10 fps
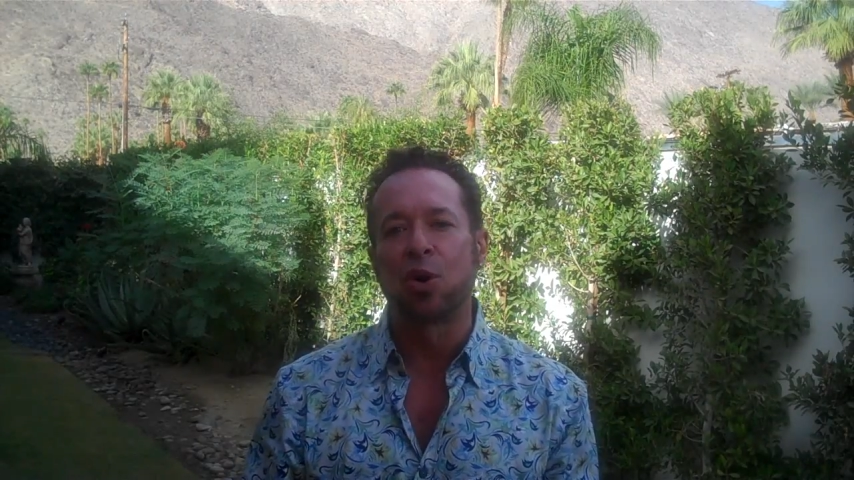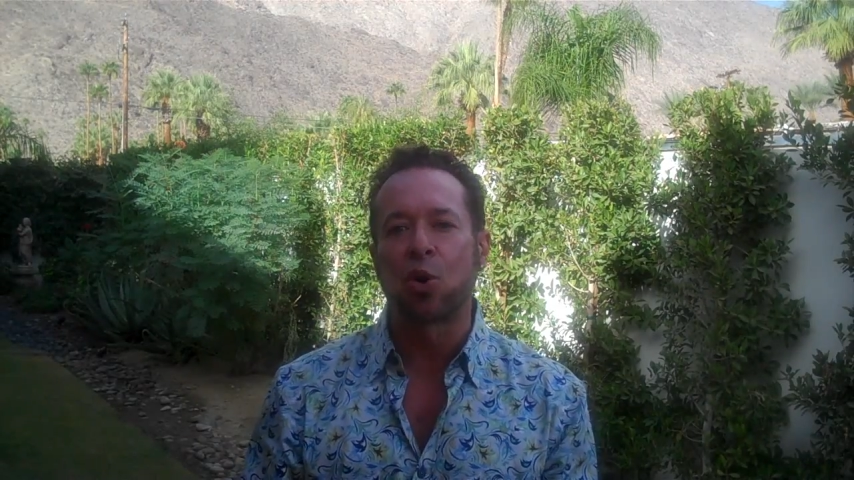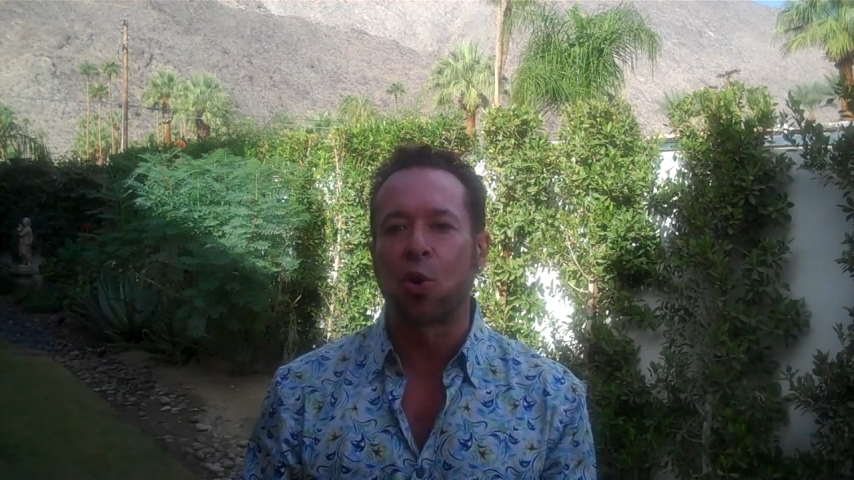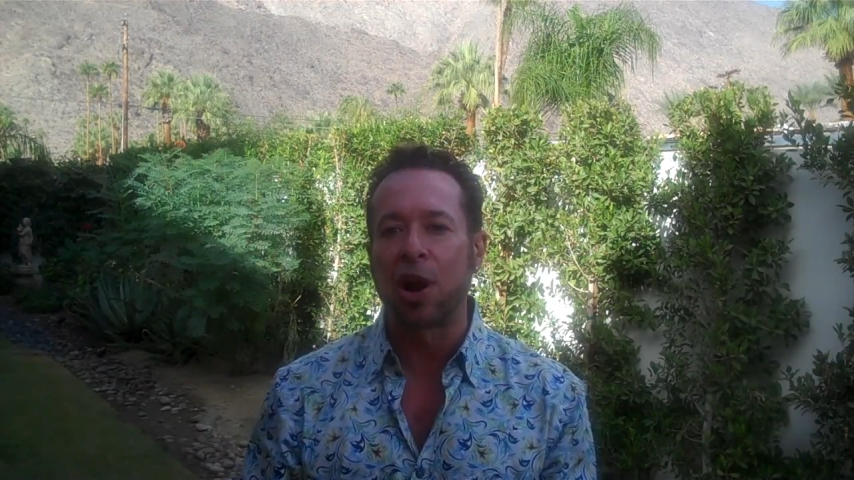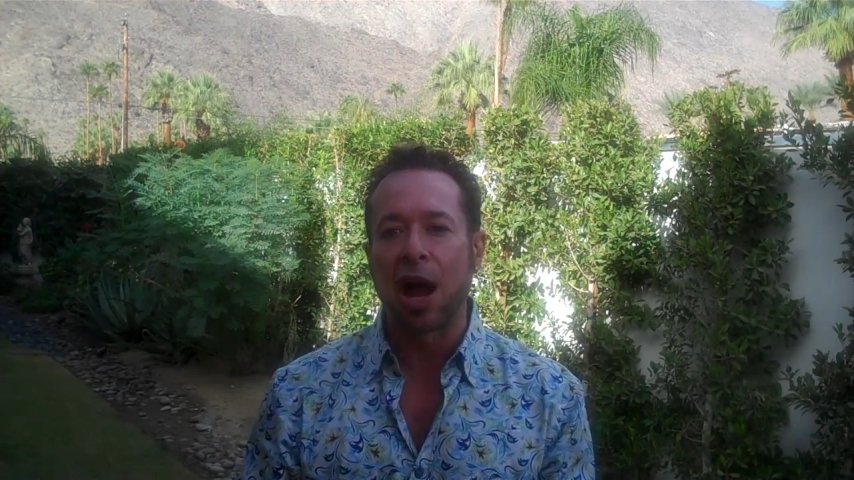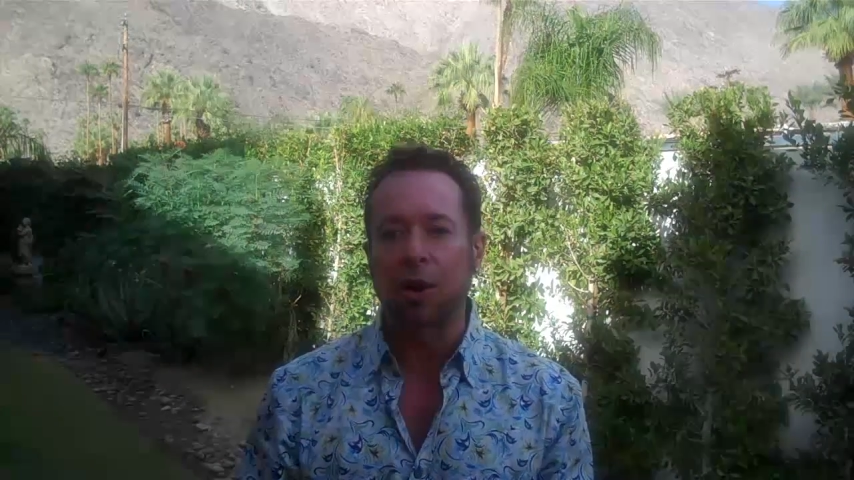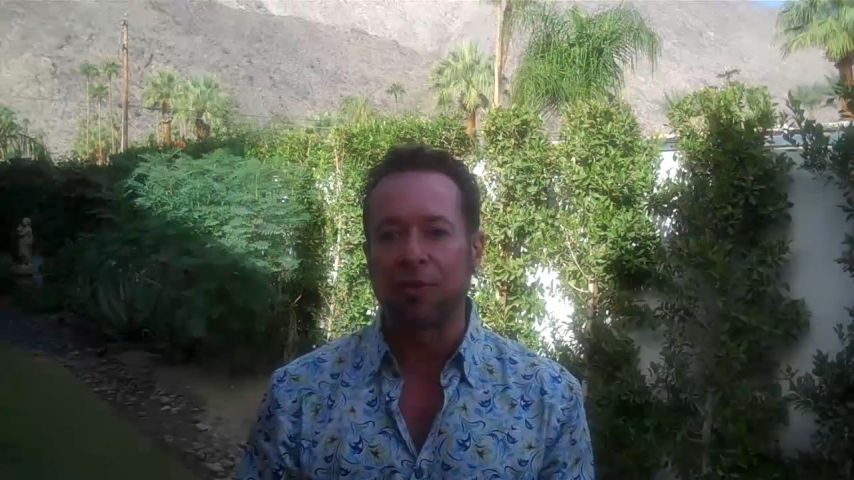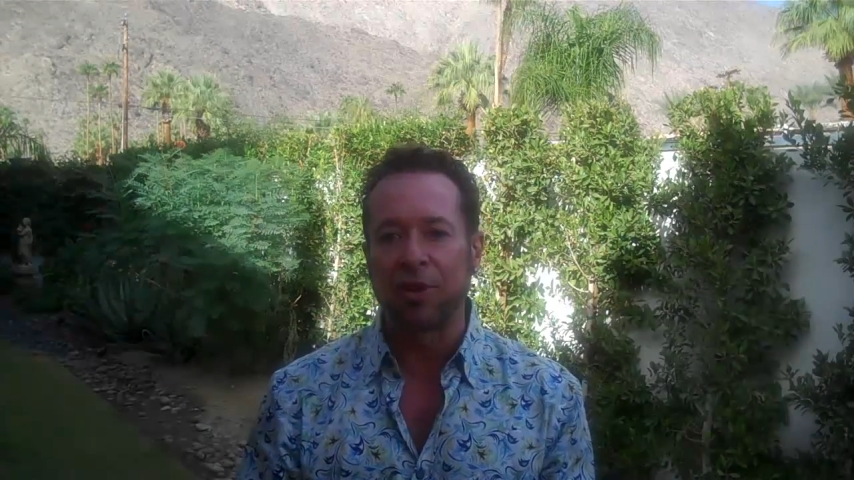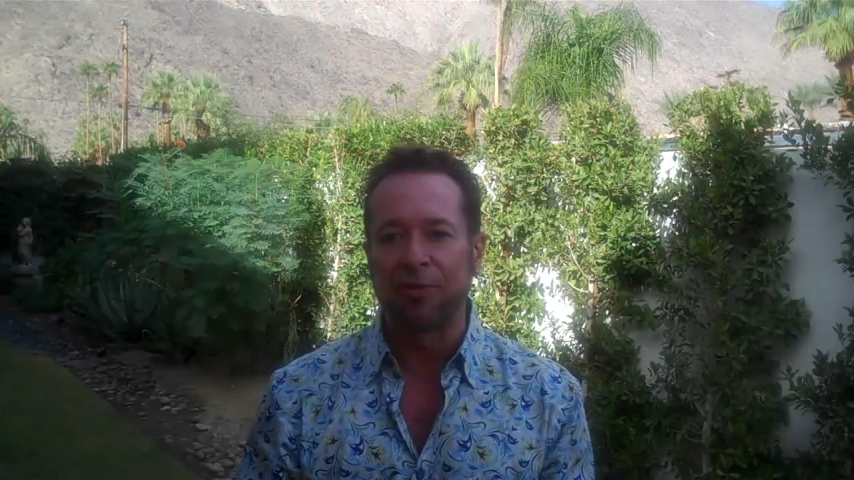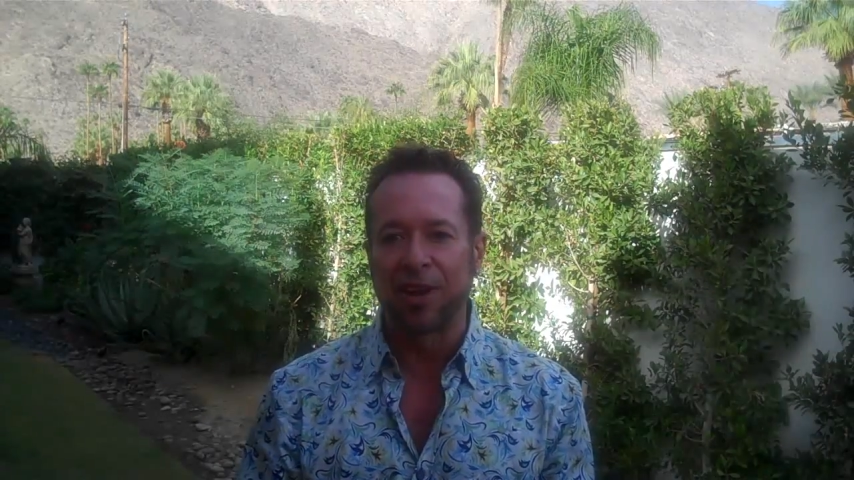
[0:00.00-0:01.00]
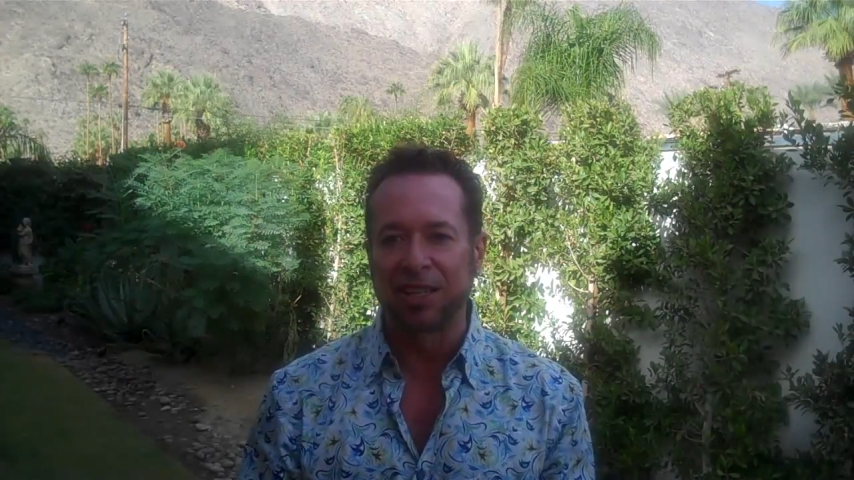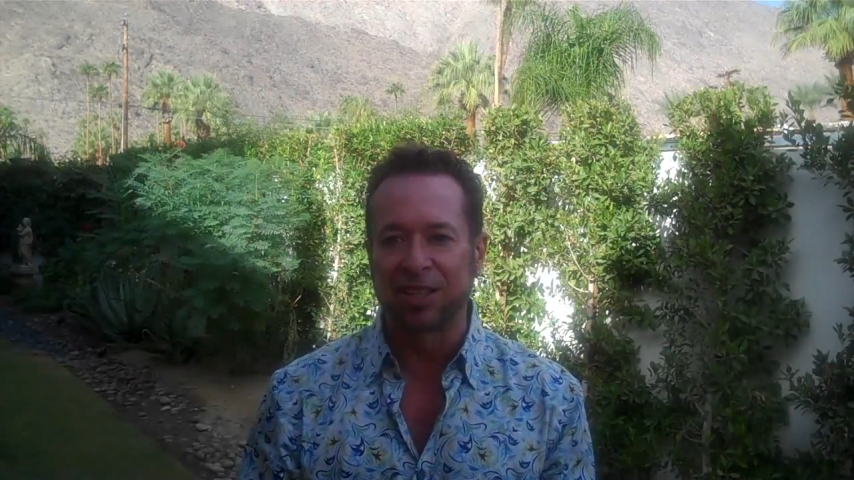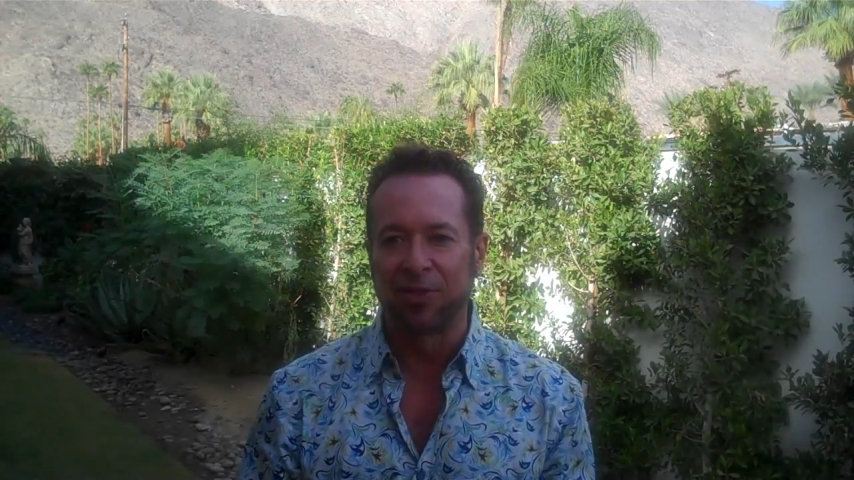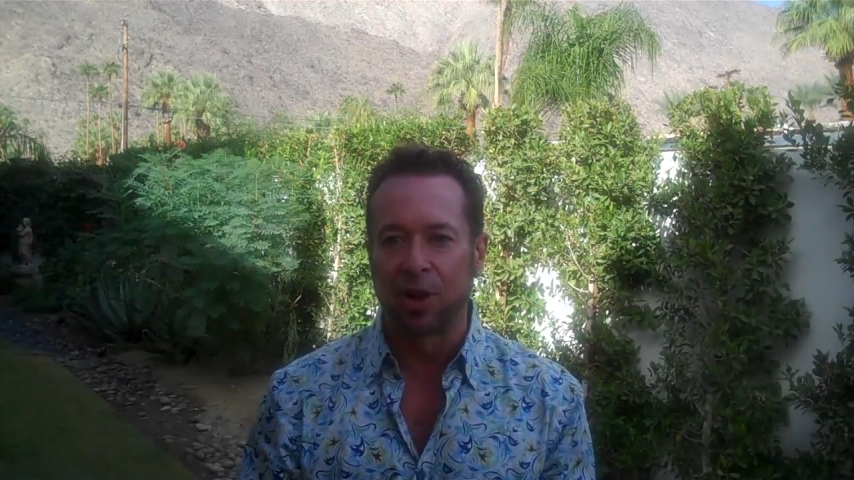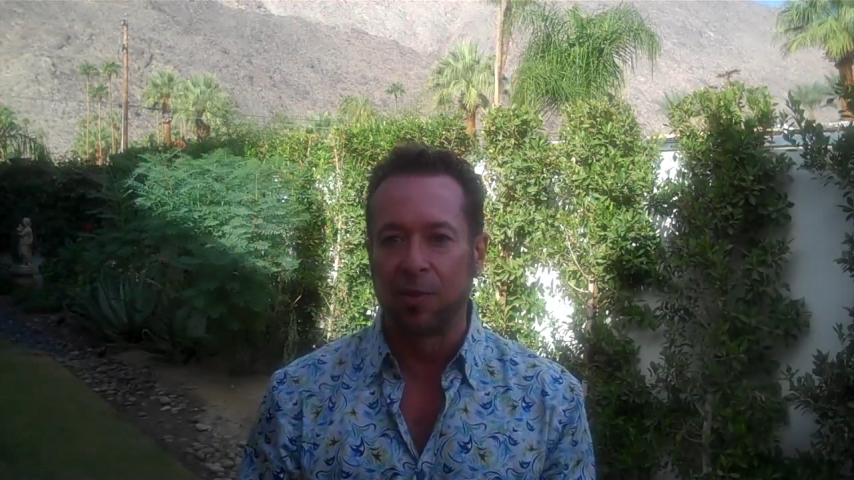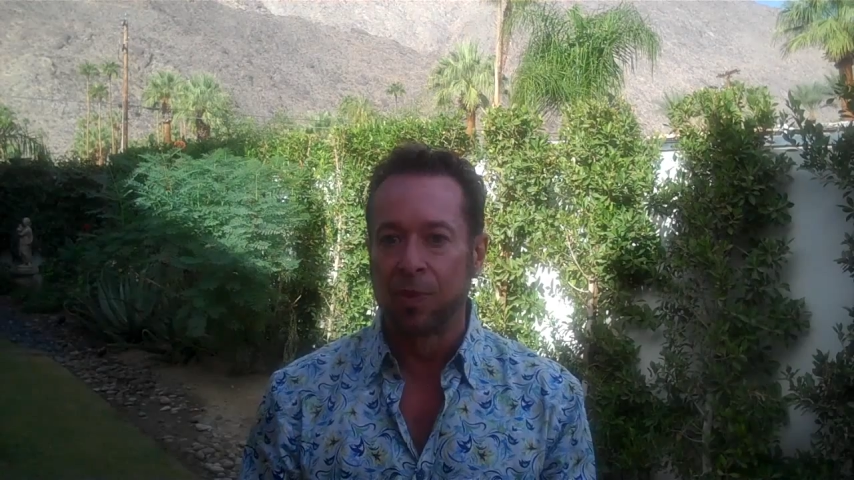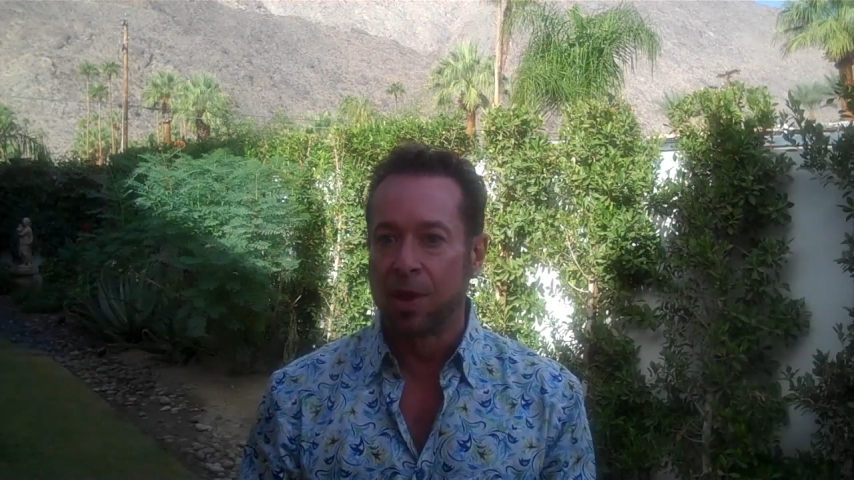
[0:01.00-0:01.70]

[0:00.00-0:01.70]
Choreography Festival.